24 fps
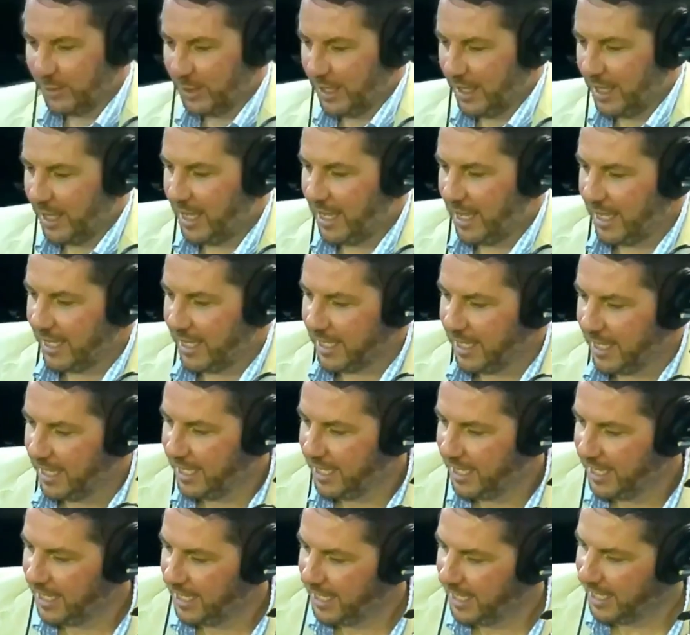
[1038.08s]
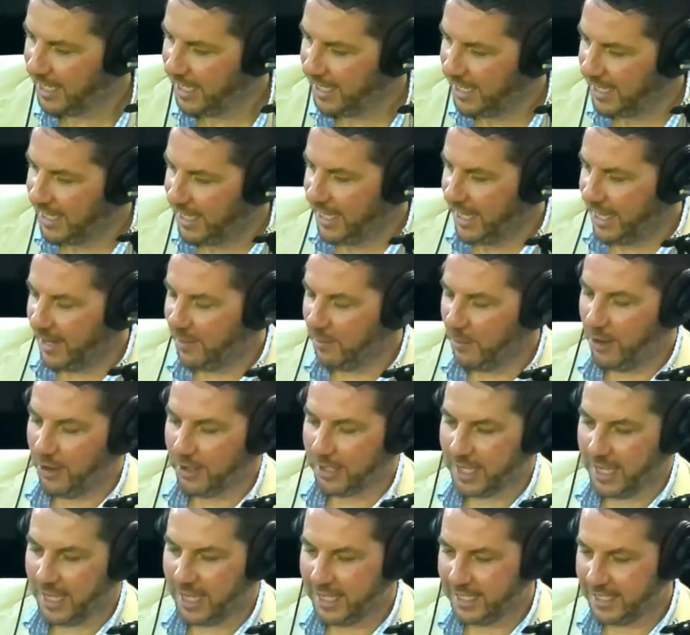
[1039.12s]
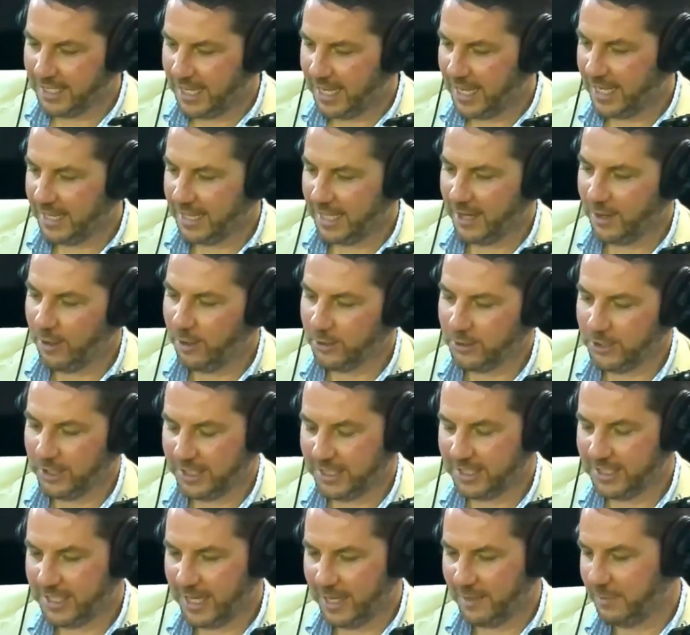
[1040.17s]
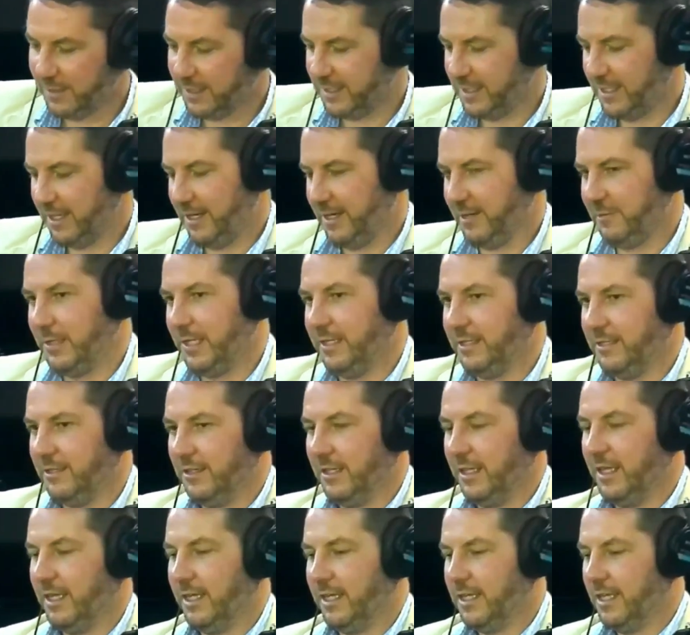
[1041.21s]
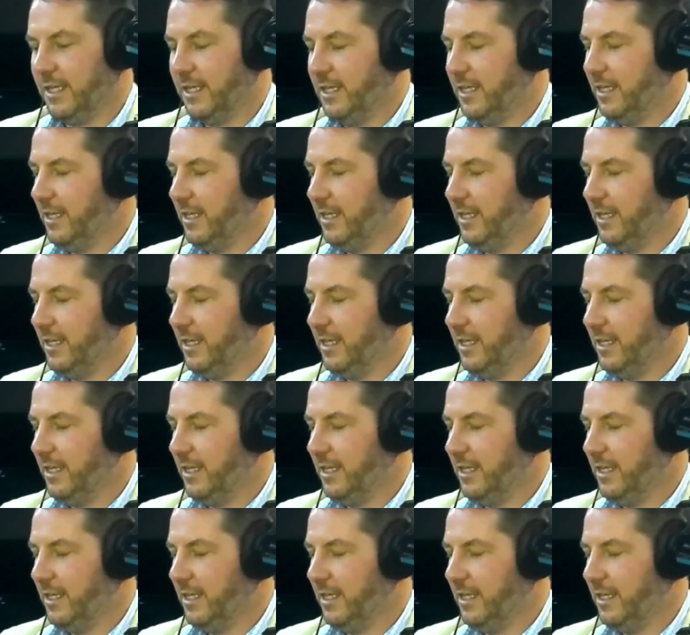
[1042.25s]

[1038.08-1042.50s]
were like, I walk in and they all just stop and stare at me, and they're like,